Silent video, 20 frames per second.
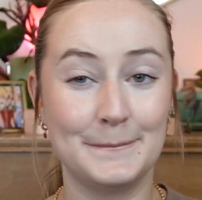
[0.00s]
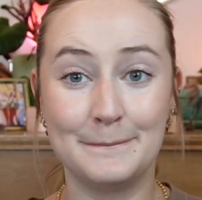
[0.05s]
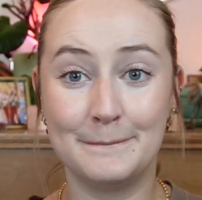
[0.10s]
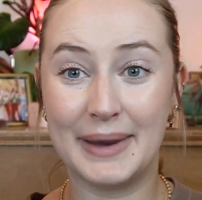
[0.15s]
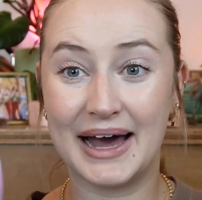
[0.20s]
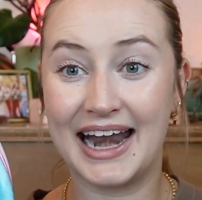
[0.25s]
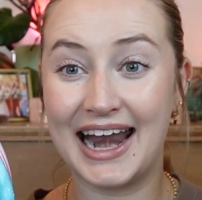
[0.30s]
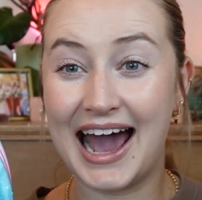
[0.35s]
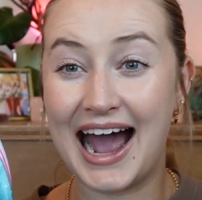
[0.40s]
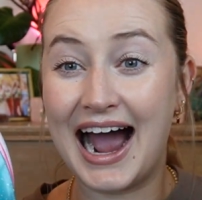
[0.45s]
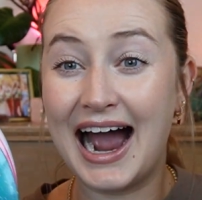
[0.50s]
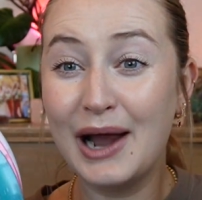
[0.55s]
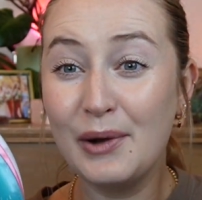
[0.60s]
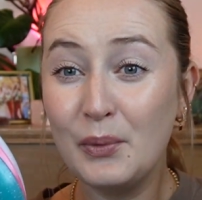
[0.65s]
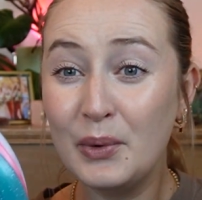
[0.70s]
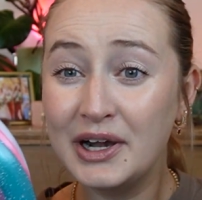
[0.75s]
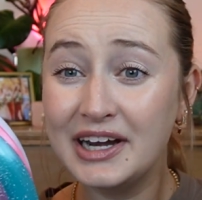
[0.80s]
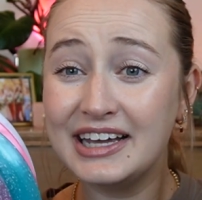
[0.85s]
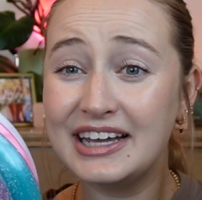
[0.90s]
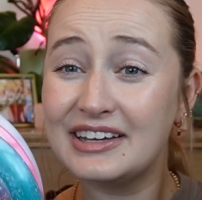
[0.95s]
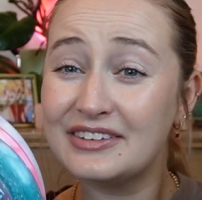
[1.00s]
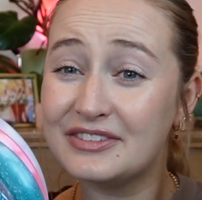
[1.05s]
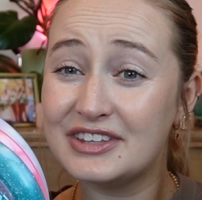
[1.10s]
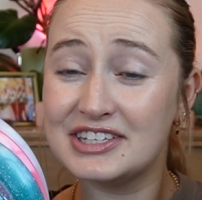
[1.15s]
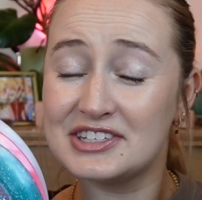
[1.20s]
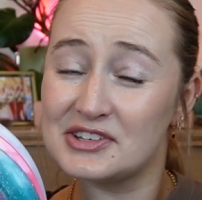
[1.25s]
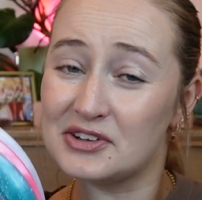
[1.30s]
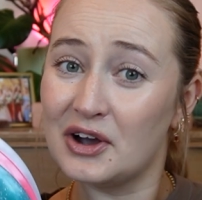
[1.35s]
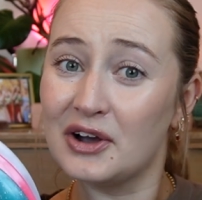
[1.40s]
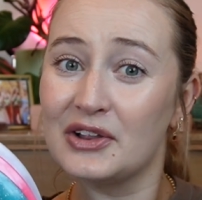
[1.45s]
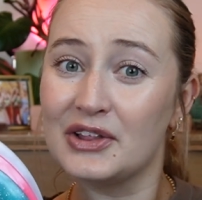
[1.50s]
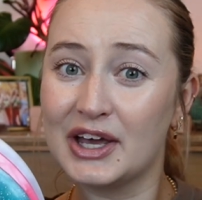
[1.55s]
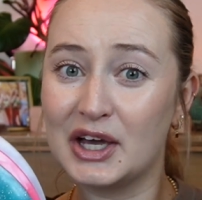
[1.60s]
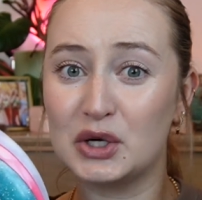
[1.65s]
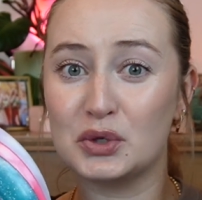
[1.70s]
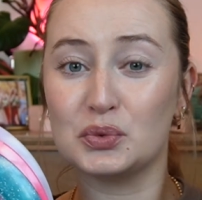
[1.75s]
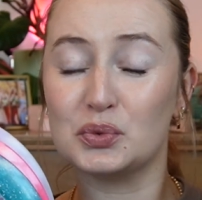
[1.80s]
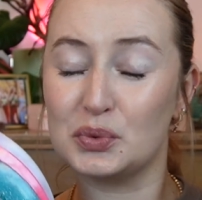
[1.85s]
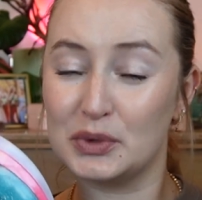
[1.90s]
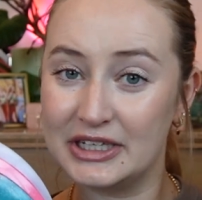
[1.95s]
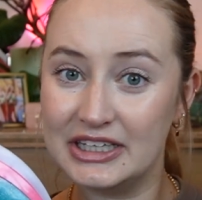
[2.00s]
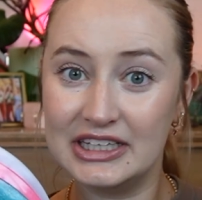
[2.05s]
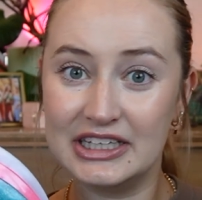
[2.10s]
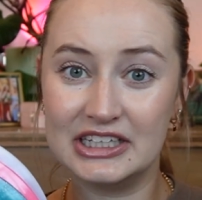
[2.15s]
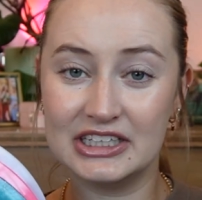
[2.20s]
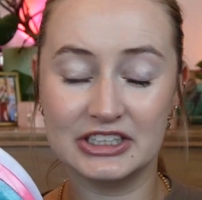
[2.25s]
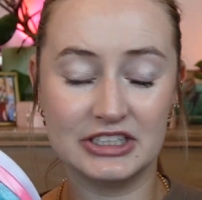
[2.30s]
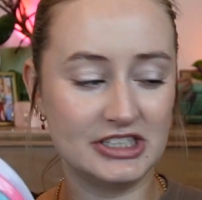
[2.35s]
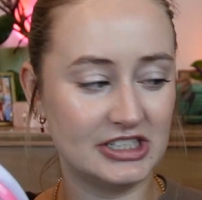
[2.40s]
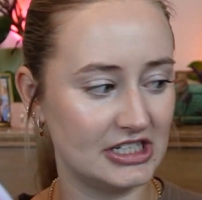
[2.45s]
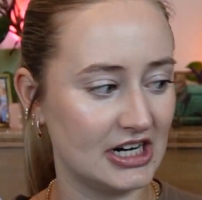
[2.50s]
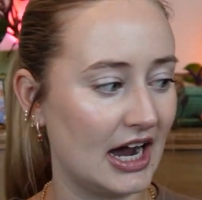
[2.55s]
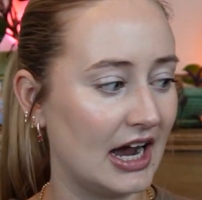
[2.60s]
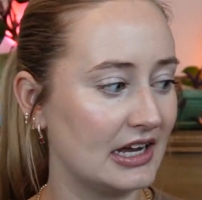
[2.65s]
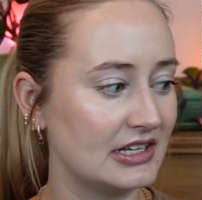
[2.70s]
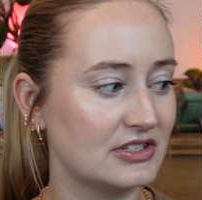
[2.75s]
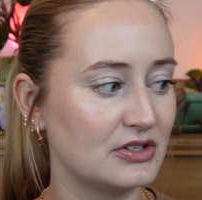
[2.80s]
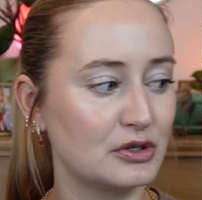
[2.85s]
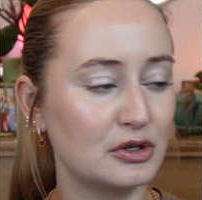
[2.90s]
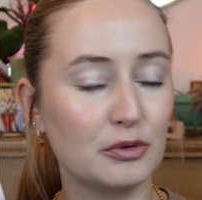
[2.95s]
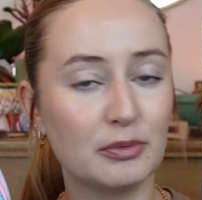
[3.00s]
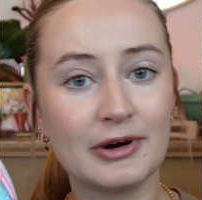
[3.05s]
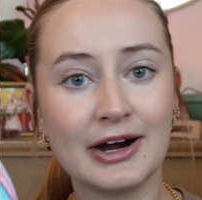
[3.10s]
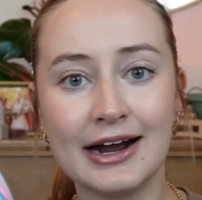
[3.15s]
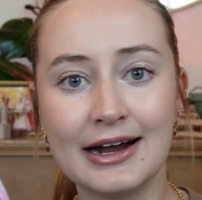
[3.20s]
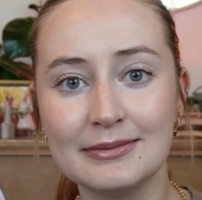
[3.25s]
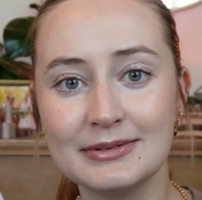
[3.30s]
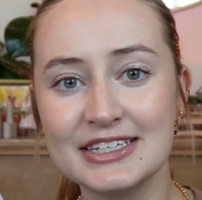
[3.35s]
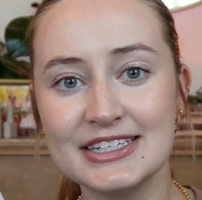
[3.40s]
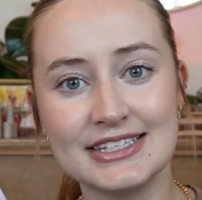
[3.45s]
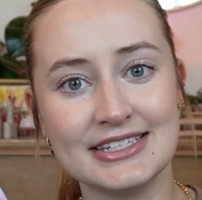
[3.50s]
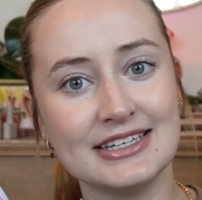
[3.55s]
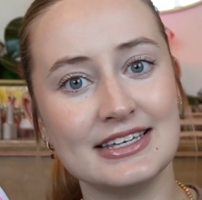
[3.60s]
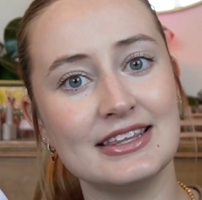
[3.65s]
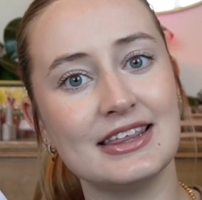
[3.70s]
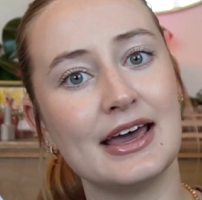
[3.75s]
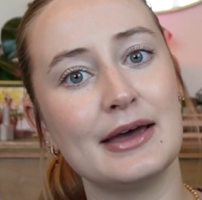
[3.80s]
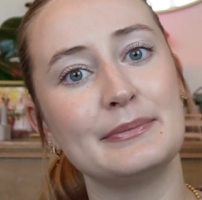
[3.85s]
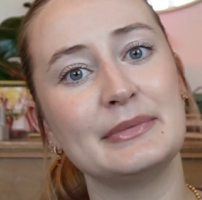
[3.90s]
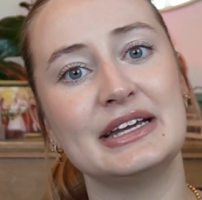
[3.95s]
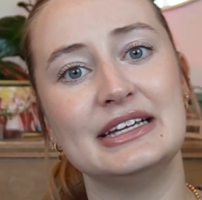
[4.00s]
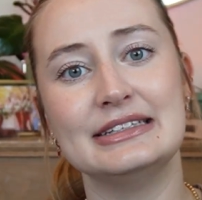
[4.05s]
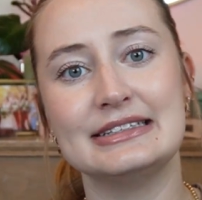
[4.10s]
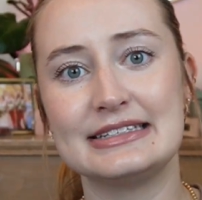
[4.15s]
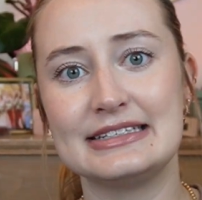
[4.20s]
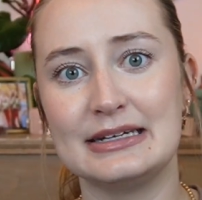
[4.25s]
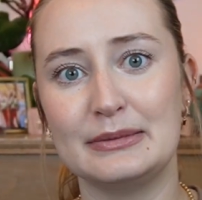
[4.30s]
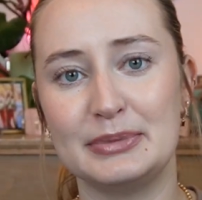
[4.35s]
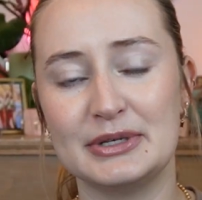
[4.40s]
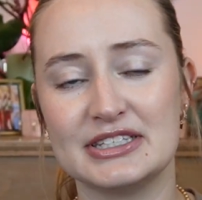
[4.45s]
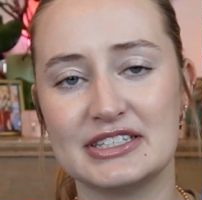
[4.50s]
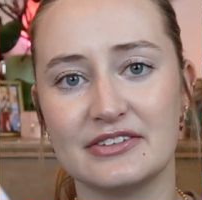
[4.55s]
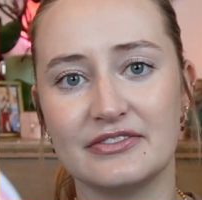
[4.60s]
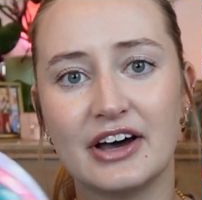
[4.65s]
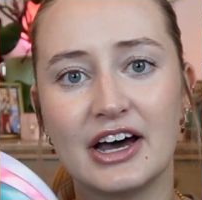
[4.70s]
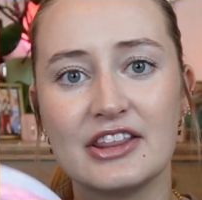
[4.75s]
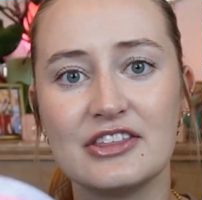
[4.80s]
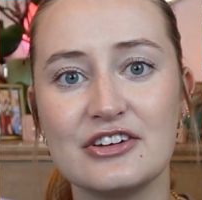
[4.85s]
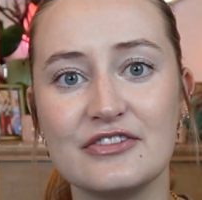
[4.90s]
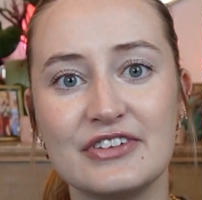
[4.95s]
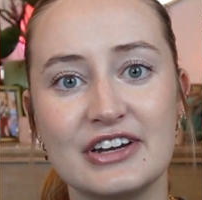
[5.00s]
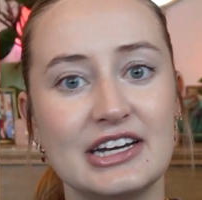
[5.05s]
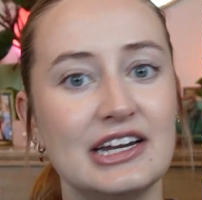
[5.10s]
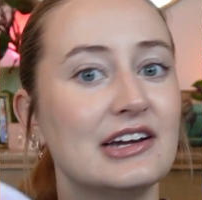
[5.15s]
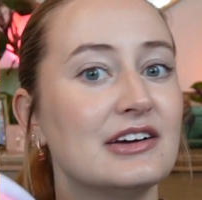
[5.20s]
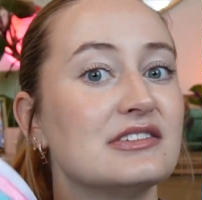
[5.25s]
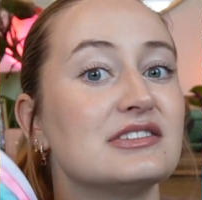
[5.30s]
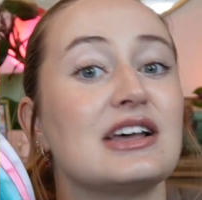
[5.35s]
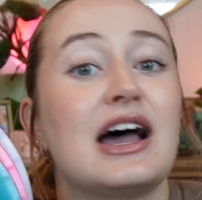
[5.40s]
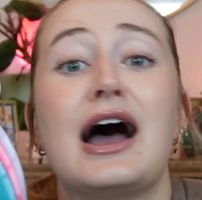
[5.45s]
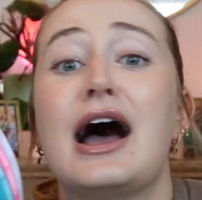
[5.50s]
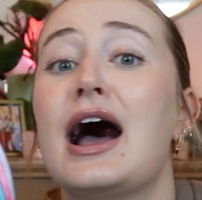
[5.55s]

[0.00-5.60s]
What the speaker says: But I want to give these all like a really good shot. So you'll probably see them in snippets of other videos.